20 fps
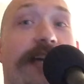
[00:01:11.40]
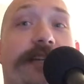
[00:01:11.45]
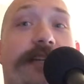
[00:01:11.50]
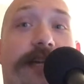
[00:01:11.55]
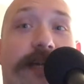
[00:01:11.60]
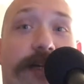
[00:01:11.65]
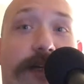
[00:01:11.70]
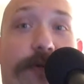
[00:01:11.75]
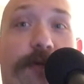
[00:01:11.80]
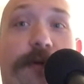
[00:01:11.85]

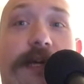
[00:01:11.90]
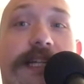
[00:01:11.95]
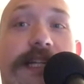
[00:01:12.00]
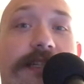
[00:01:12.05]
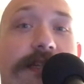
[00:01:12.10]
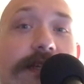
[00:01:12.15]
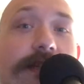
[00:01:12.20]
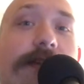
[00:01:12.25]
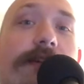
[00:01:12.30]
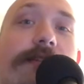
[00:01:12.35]
Nick
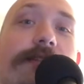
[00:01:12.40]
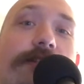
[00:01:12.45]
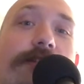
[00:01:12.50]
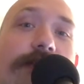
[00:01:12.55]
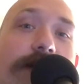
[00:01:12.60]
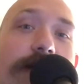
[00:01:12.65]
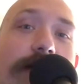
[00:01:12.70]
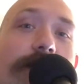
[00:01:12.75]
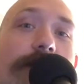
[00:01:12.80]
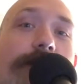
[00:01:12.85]
Quint on the
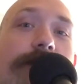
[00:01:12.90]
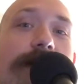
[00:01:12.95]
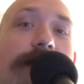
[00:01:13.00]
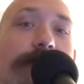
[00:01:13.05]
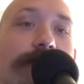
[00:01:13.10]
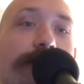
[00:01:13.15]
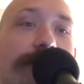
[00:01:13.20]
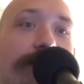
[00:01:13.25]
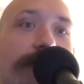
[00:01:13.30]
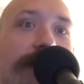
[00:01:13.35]
show.
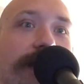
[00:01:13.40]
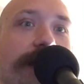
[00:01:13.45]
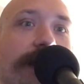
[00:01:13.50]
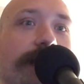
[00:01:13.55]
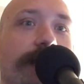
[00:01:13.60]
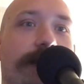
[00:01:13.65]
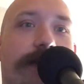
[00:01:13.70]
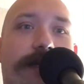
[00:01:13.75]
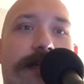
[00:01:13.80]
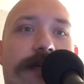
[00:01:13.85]
That was really
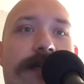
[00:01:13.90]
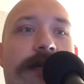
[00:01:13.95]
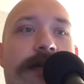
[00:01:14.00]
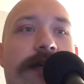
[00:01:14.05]
good.